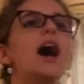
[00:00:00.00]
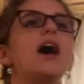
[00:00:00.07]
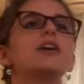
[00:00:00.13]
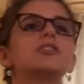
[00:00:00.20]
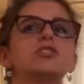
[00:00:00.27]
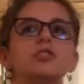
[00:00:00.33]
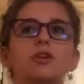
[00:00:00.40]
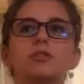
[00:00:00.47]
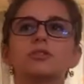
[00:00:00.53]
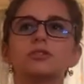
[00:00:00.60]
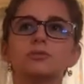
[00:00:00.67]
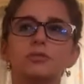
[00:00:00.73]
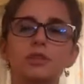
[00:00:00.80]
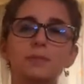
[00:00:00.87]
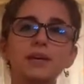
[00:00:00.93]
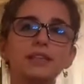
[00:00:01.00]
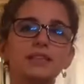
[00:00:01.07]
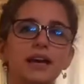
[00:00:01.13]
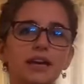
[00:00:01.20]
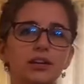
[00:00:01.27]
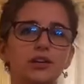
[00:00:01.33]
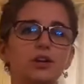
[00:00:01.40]
So the myth
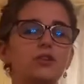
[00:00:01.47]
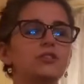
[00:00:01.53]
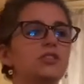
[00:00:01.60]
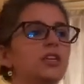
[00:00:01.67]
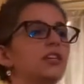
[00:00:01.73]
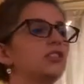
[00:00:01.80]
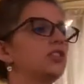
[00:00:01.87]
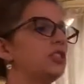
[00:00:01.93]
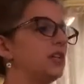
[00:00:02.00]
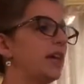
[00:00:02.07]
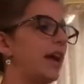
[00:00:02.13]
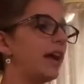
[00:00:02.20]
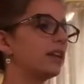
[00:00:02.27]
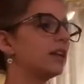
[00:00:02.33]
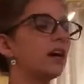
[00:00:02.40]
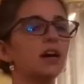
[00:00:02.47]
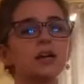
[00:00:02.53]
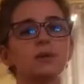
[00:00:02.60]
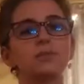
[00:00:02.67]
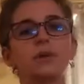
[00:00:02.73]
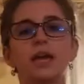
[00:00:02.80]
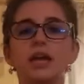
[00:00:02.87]
kind of goes that she had cut
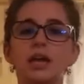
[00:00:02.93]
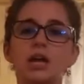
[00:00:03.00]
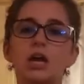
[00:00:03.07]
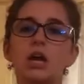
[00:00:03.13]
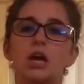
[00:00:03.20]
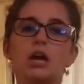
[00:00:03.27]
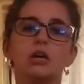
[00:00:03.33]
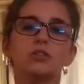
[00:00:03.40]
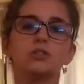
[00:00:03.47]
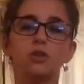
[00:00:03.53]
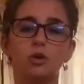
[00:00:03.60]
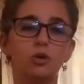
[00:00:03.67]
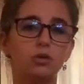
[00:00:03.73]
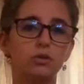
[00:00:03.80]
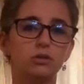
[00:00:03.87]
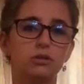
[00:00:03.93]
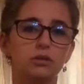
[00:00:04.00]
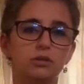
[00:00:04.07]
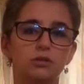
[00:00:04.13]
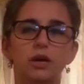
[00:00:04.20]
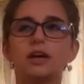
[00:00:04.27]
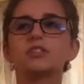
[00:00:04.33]
up a
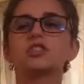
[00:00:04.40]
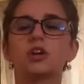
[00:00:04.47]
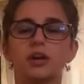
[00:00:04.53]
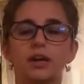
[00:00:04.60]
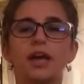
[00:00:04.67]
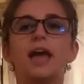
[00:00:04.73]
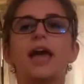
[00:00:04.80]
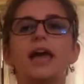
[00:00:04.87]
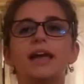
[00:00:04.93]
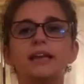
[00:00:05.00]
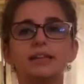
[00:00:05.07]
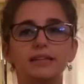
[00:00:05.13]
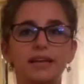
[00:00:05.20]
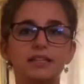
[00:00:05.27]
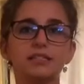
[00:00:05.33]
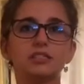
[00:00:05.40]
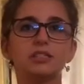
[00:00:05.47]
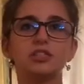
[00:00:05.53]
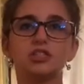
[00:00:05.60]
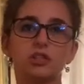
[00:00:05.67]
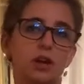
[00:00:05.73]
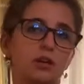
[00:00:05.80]

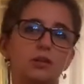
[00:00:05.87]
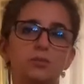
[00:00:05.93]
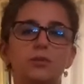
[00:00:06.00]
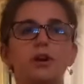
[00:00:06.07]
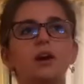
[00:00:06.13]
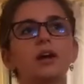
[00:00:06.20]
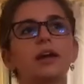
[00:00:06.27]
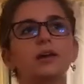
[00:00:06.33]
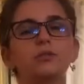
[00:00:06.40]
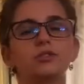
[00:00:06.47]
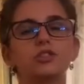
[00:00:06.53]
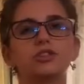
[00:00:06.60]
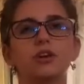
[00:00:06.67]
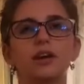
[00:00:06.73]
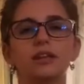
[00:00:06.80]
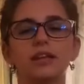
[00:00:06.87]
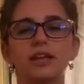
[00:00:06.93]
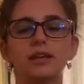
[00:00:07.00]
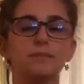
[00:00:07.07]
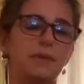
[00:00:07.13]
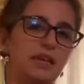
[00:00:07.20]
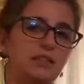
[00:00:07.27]
Nestle chocolate bar and was trying
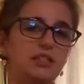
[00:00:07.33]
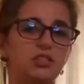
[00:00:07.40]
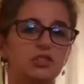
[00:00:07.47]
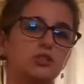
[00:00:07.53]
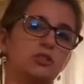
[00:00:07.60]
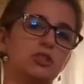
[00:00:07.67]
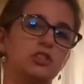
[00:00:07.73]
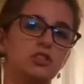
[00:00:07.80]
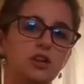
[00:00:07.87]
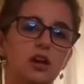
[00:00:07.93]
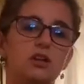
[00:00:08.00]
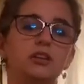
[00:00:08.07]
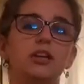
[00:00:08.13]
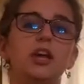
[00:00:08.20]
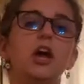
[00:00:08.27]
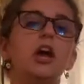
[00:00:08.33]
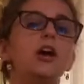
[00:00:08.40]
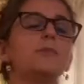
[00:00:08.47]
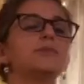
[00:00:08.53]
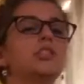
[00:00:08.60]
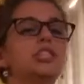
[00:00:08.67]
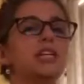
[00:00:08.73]
to make these cookies chocolate,
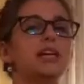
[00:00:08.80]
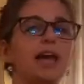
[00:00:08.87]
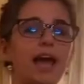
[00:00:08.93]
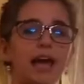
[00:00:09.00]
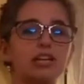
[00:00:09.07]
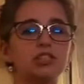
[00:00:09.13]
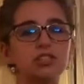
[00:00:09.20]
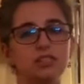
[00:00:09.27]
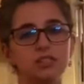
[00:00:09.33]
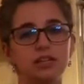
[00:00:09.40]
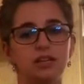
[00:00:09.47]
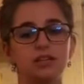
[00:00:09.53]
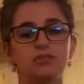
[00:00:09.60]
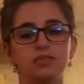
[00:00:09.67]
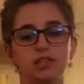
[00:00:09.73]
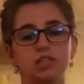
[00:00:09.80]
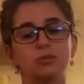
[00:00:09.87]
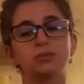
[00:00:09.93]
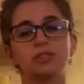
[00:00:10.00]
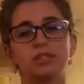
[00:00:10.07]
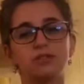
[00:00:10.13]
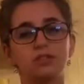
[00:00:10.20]
but she had actually done it very
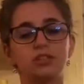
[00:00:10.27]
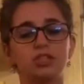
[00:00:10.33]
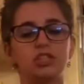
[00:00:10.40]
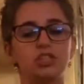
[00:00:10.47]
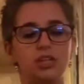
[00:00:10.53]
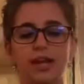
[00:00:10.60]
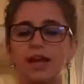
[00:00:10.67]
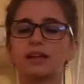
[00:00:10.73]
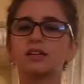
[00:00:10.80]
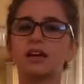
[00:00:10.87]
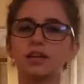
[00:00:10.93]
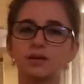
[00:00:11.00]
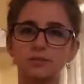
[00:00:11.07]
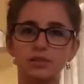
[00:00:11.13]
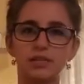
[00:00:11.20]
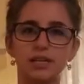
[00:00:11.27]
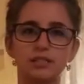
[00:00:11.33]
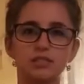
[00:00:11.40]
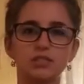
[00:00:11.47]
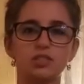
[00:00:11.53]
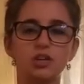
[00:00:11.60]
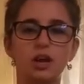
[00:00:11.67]
specifically. She had cut up the
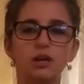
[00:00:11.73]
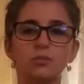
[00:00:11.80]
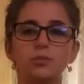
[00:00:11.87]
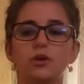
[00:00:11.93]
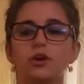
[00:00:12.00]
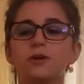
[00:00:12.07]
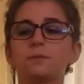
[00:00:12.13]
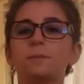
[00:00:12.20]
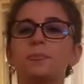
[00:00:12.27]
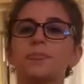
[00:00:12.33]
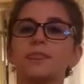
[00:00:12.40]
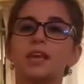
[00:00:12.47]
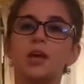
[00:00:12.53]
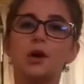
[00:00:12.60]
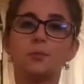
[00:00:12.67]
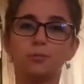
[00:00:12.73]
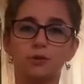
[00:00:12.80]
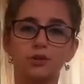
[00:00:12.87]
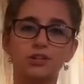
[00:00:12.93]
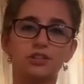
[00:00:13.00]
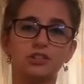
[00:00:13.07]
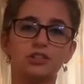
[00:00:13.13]
Nestle chocolate bar,
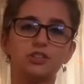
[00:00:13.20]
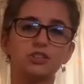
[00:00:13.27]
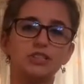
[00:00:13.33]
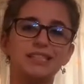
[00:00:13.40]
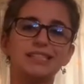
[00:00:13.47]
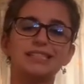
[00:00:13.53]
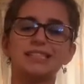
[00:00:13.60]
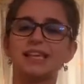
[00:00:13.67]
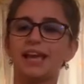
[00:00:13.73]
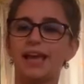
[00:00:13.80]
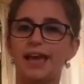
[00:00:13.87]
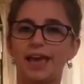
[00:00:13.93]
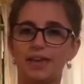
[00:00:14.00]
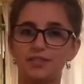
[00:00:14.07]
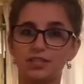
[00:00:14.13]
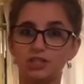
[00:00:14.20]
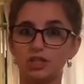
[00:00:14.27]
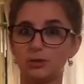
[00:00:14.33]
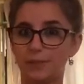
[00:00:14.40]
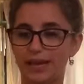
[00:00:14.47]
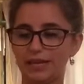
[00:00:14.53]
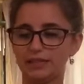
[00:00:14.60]
put it in the cookies, and then she
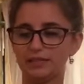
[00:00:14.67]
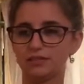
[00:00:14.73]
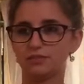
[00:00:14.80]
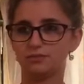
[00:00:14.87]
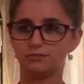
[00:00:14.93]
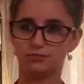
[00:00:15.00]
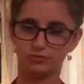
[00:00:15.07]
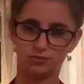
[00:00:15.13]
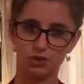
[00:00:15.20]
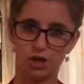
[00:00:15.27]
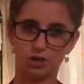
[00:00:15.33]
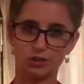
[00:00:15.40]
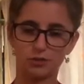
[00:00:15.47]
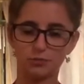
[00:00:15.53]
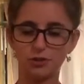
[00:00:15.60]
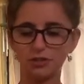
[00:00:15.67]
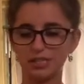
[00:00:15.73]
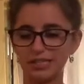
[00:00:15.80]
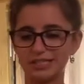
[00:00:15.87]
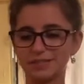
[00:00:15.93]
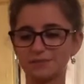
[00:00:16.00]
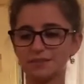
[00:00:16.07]
made chocolate chip
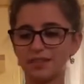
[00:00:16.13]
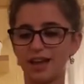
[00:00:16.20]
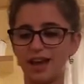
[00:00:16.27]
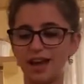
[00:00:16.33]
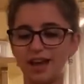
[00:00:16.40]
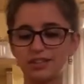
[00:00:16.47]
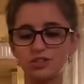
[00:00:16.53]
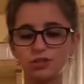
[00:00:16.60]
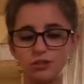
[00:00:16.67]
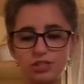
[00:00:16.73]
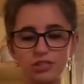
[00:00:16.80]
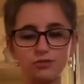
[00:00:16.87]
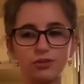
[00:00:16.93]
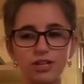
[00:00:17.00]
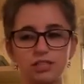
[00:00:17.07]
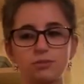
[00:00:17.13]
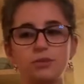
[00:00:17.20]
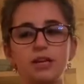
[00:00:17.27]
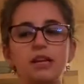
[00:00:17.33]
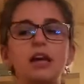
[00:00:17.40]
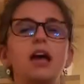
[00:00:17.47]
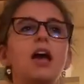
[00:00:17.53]
cookies. So this
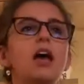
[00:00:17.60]
recipe,